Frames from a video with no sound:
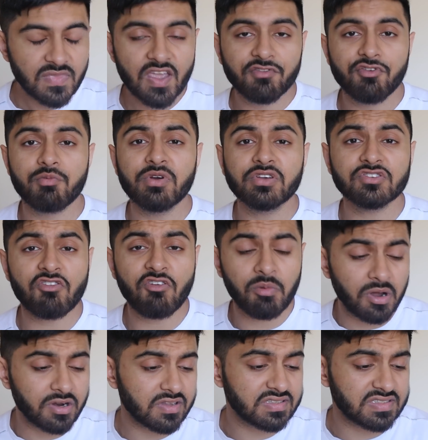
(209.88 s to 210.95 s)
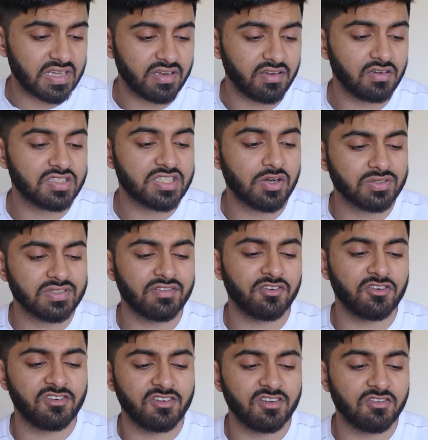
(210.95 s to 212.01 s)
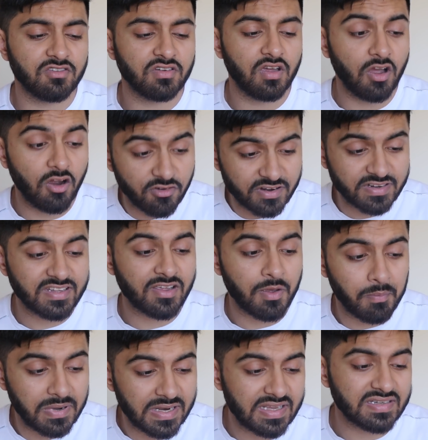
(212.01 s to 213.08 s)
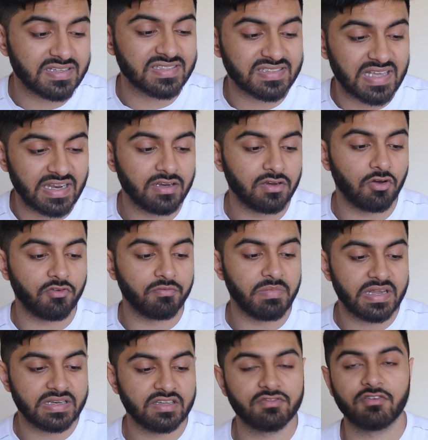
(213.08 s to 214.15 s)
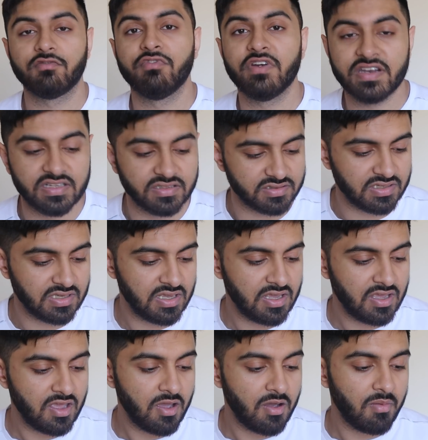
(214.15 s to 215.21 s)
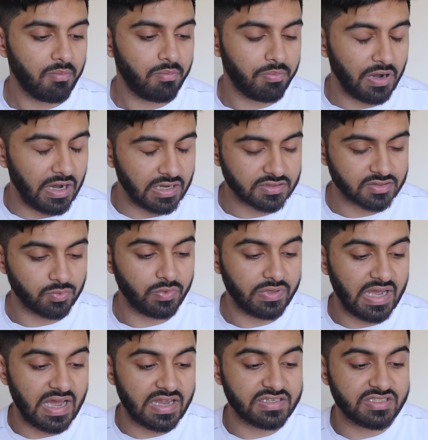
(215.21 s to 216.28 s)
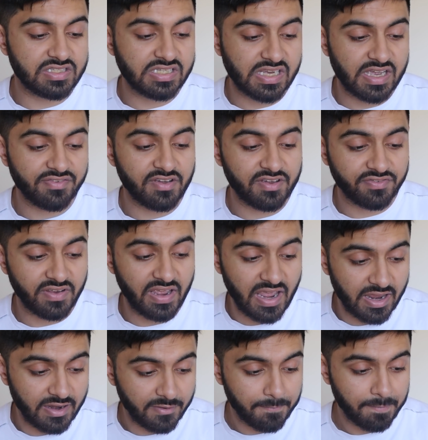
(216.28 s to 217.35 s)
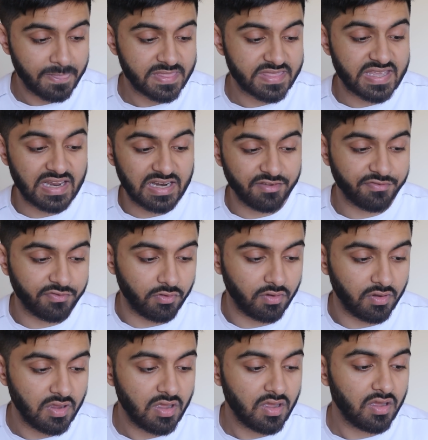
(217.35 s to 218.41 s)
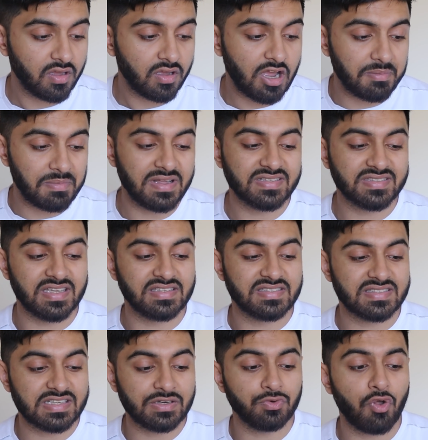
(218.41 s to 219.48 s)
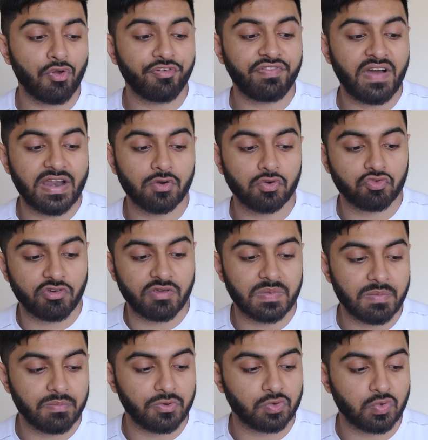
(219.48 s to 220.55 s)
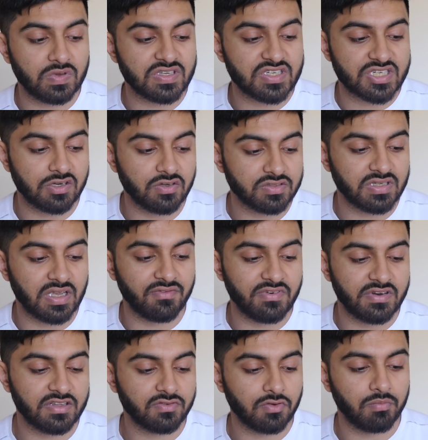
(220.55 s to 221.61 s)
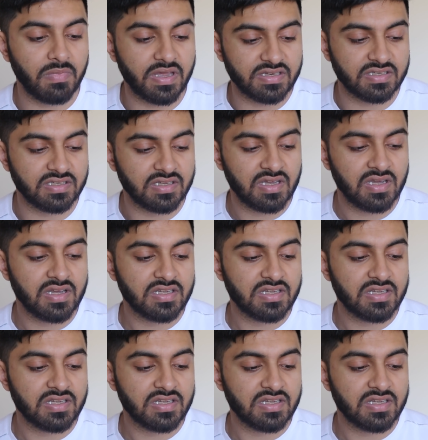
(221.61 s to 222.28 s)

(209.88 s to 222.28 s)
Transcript: FabrizioRomano said, Chelsea already completed the signing of Mendy from Rennes. But we had GFFN Telefoot come out saying still no final agreement between Chelsea and Rennes for Mendy.